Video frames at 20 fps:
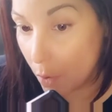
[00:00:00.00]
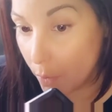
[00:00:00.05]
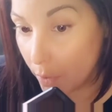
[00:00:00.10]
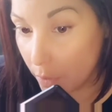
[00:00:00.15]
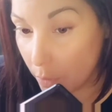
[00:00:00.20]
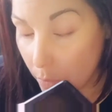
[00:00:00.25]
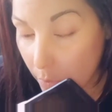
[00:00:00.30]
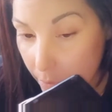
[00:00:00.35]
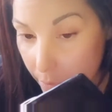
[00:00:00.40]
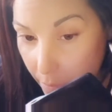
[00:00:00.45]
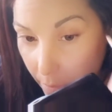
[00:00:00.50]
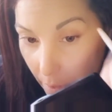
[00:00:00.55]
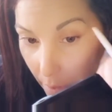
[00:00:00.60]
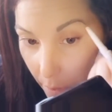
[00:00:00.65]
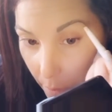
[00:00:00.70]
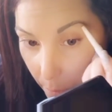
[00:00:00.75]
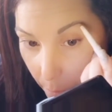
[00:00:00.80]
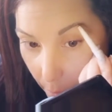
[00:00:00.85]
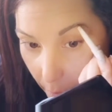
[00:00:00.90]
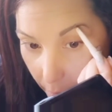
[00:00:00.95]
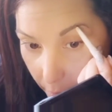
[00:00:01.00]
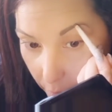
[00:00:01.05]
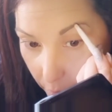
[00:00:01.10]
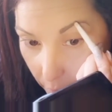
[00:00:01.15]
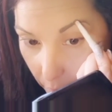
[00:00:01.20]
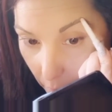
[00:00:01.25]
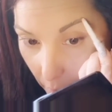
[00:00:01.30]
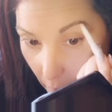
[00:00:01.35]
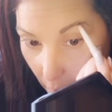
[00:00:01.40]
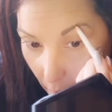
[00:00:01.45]
go in with another
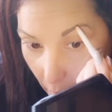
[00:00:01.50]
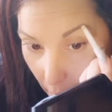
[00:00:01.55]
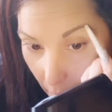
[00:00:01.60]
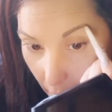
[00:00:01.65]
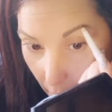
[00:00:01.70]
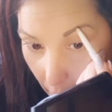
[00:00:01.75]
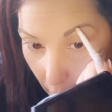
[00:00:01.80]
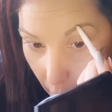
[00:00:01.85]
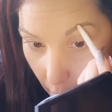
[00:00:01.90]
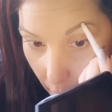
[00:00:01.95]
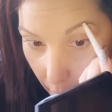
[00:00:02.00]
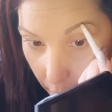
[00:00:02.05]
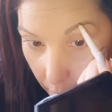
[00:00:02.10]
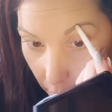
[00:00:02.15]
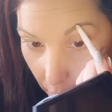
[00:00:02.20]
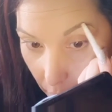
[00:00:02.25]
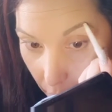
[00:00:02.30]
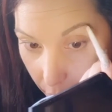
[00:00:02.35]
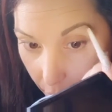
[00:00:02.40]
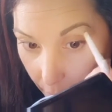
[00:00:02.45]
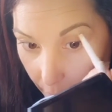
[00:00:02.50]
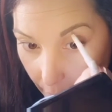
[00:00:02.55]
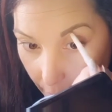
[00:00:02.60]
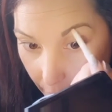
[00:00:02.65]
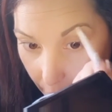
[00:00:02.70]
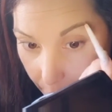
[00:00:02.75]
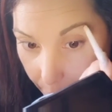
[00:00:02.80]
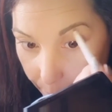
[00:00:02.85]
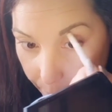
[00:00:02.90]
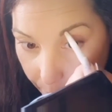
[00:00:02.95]
brush and cover
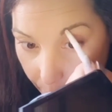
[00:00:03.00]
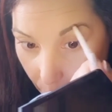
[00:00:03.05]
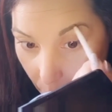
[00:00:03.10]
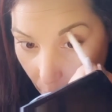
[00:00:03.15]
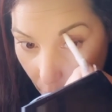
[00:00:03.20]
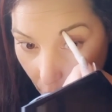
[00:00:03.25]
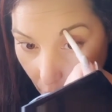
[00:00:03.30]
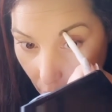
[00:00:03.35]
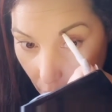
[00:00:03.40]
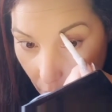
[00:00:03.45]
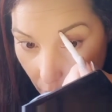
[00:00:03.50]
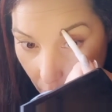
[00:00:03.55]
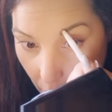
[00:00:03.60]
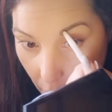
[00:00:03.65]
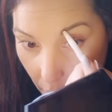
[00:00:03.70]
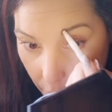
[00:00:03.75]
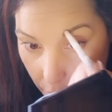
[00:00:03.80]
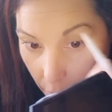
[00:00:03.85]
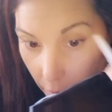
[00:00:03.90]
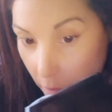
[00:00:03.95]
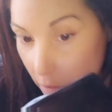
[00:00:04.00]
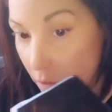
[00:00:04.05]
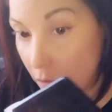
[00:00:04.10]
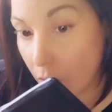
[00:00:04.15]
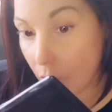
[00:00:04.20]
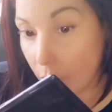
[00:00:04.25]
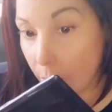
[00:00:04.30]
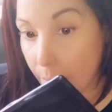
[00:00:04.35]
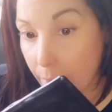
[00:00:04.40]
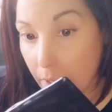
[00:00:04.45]
that up. And you're
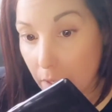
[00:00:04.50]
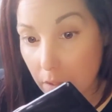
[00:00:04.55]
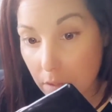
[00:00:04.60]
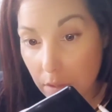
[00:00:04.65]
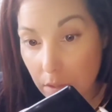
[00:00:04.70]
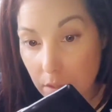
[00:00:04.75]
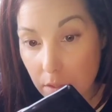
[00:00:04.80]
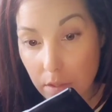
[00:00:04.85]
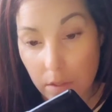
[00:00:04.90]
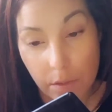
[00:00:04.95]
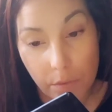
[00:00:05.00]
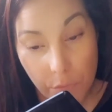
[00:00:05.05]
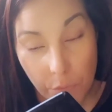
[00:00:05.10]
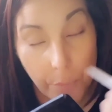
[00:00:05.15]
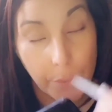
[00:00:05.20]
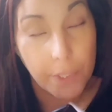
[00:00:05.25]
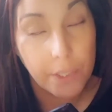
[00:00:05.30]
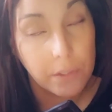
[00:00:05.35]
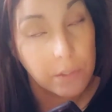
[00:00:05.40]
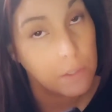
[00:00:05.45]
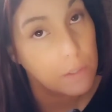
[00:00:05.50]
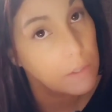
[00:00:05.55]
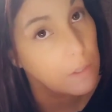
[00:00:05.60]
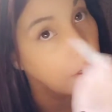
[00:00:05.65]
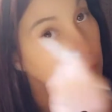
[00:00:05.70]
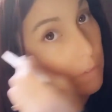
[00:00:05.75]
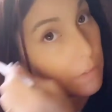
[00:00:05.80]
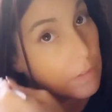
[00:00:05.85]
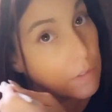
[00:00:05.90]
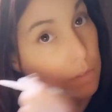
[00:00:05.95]
gonna repeat this
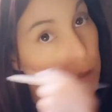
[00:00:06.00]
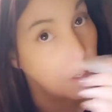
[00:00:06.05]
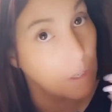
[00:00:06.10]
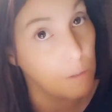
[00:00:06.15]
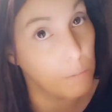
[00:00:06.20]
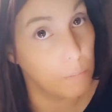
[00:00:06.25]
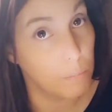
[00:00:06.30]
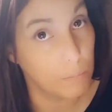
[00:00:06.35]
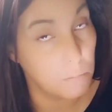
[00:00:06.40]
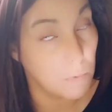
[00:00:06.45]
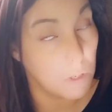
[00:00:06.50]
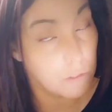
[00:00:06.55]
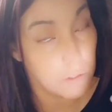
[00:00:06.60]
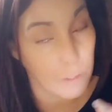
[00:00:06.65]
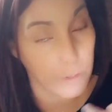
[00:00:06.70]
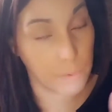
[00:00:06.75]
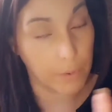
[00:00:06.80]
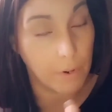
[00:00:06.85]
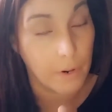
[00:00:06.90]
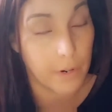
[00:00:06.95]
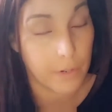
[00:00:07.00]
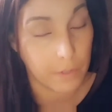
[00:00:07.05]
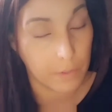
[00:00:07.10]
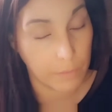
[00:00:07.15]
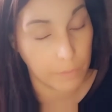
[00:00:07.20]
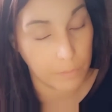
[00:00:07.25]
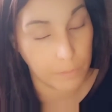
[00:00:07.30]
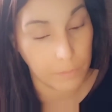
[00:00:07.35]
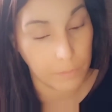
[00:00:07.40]
on the other eye.